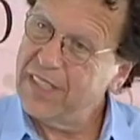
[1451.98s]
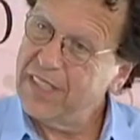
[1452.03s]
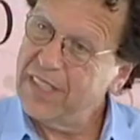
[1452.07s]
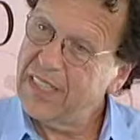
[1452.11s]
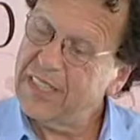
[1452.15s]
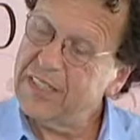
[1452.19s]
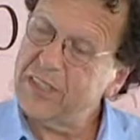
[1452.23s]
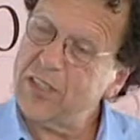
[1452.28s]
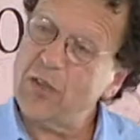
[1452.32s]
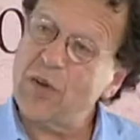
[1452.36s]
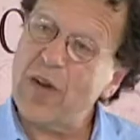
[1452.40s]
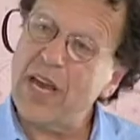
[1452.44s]

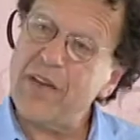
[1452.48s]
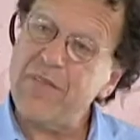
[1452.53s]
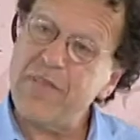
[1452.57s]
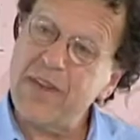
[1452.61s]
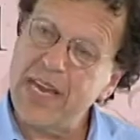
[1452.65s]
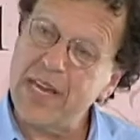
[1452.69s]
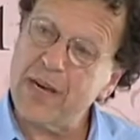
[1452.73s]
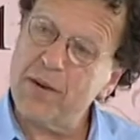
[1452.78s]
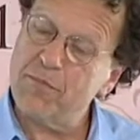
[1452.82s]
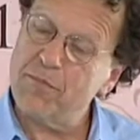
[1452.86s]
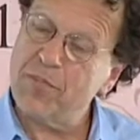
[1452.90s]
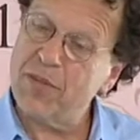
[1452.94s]
And so I've
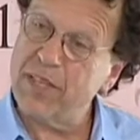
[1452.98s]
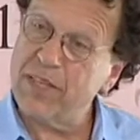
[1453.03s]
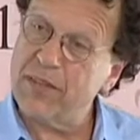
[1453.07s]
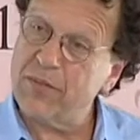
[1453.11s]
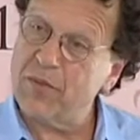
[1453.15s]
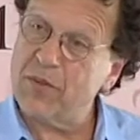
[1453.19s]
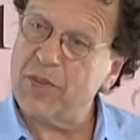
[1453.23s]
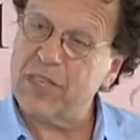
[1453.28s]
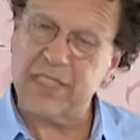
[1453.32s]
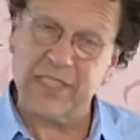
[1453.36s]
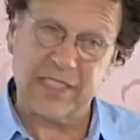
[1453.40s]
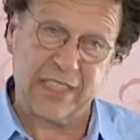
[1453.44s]
had a,
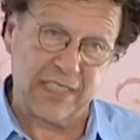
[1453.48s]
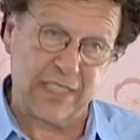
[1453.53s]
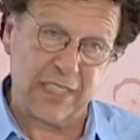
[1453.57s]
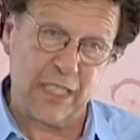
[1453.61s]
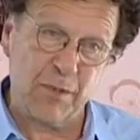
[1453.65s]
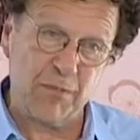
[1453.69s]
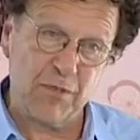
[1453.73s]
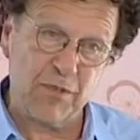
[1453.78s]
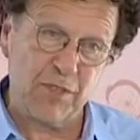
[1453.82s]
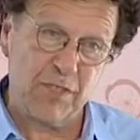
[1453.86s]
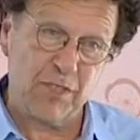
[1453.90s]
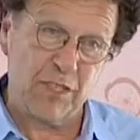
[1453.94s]
what
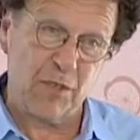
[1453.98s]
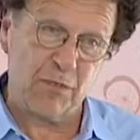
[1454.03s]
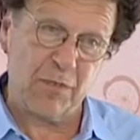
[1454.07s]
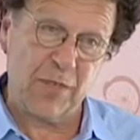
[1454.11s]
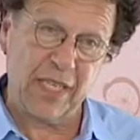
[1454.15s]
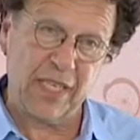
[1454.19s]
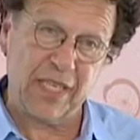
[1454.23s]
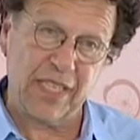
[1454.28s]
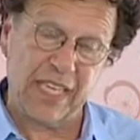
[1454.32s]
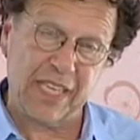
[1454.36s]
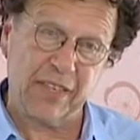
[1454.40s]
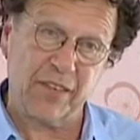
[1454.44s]
seems to
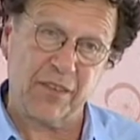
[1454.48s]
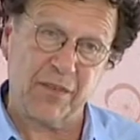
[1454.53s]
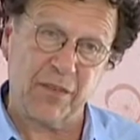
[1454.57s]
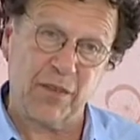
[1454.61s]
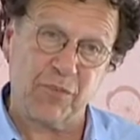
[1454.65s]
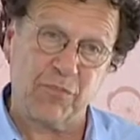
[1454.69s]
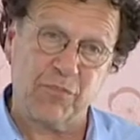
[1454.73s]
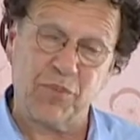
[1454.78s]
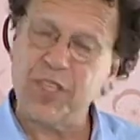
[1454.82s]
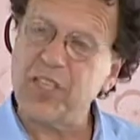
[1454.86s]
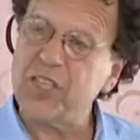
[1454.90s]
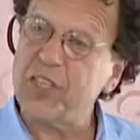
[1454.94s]
me like a
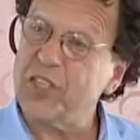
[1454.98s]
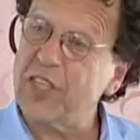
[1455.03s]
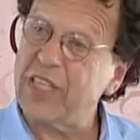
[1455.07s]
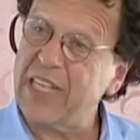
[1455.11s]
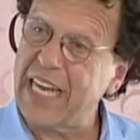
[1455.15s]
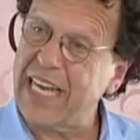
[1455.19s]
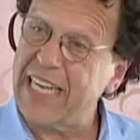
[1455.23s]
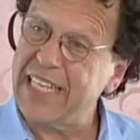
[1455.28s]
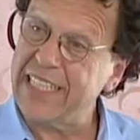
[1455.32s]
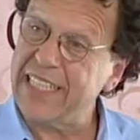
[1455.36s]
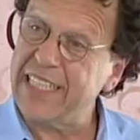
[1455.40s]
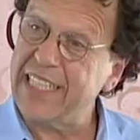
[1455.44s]
pretty good
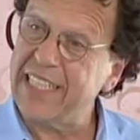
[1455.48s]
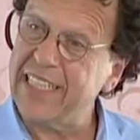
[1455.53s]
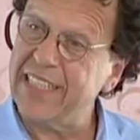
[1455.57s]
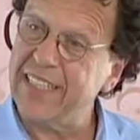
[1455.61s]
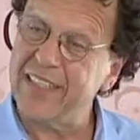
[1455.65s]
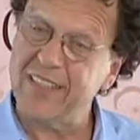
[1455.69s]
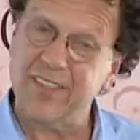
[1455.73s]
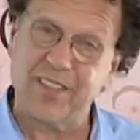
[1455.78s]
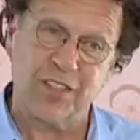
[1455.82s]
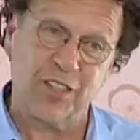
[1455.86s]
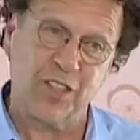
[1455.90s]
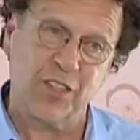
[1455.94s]
idea
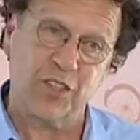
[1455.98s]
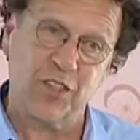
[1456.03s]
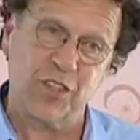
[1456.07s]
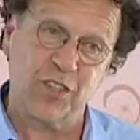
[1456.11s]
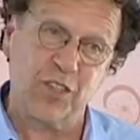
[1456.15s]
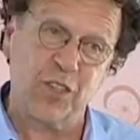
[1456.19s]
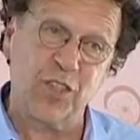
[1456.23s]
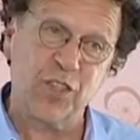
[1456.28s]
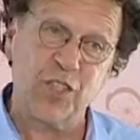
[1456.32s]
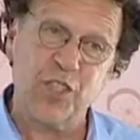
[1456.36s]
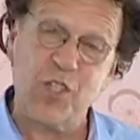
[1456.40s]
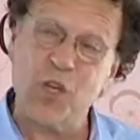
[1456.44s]
or a
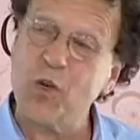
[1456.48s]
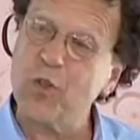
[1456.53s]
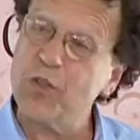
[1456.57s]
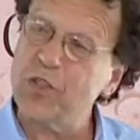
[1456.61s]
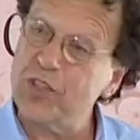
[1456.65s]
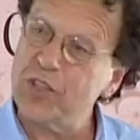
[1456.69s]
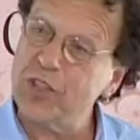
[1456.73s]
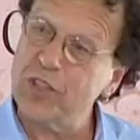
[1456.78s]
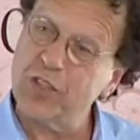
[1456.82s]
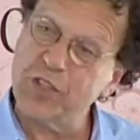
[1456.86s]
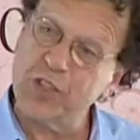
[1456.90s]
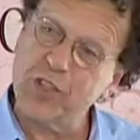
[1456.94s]
good
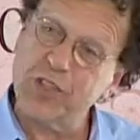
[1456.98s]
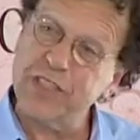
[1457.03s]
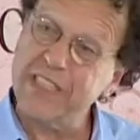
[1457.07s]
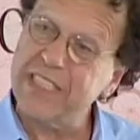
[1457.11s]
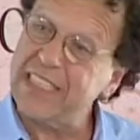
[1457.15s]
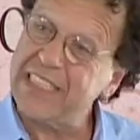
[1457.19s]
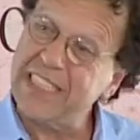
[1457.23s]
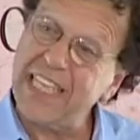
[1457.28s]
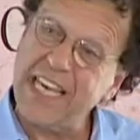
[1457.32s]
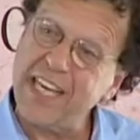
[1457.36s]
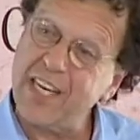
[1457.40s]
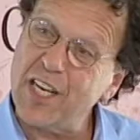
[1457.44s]
notion or a good
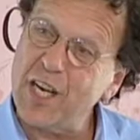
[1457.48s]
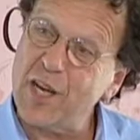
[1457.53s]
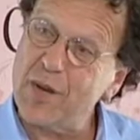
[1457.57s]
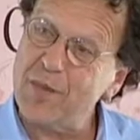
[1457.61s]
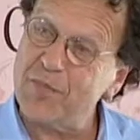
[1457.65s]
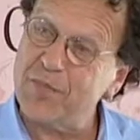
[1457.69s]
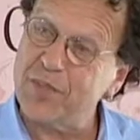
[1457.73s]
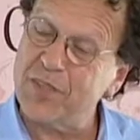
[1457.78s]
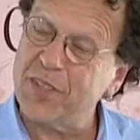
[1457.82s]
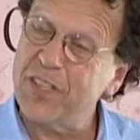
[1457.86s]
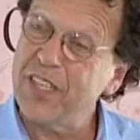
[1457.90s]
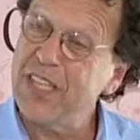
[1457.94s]

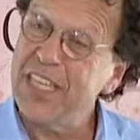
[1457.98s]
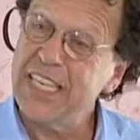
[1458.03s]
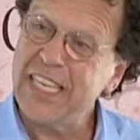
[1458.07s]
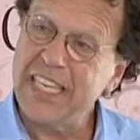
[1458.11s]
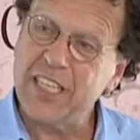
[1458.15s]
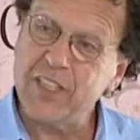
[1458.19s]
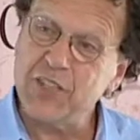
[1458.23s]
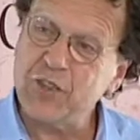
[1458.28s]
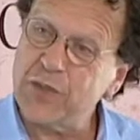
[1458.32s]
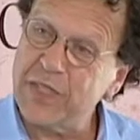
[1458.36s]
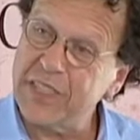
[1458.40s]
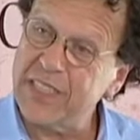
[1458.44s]
setup or
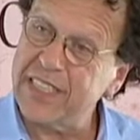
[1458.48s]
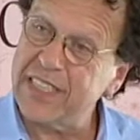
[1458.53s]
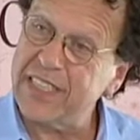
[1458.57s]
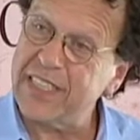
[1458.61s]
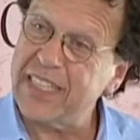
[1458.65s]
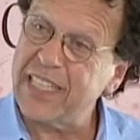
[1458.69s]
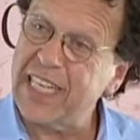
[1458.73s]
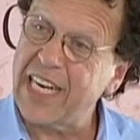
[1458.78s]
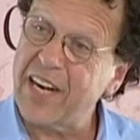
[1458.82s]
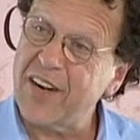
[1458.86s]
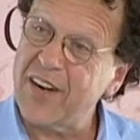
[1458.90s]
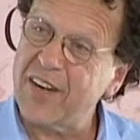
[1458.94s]
interesting
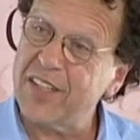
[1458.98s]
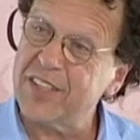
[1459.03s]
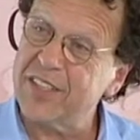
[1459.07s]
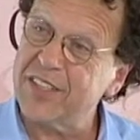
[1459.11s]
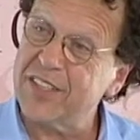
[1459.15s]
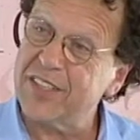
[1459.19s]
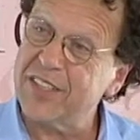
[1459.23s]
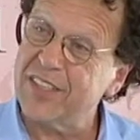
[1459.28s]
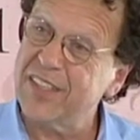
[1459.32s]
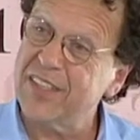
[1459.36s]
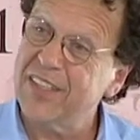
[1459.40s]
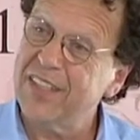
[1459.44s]

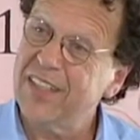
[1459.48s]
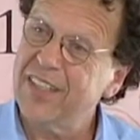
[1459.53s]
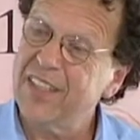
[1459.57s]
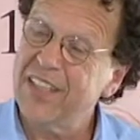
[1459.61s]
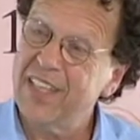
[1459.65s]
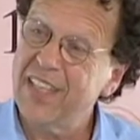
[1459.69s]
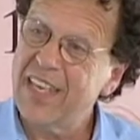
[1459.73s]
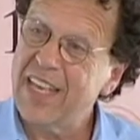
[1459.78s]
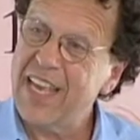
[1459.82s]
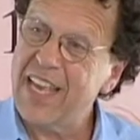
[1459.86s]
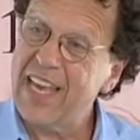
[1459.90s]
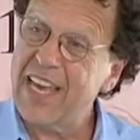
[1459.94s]
character.
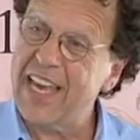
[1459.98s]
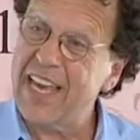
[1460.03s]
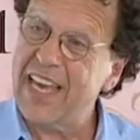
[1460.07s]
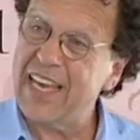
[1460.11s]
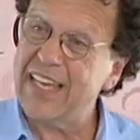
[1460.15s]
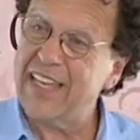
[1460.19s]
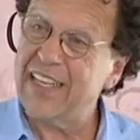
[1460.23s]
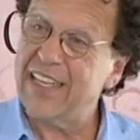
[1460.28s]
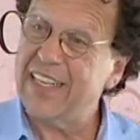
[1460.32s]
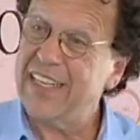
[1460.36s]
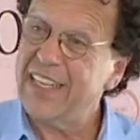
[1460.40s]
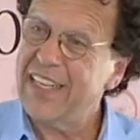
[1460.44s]

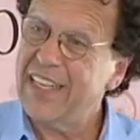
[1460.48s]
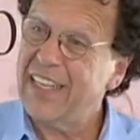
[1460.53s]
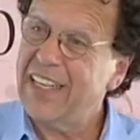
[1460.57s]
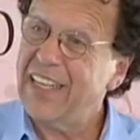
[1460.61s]
And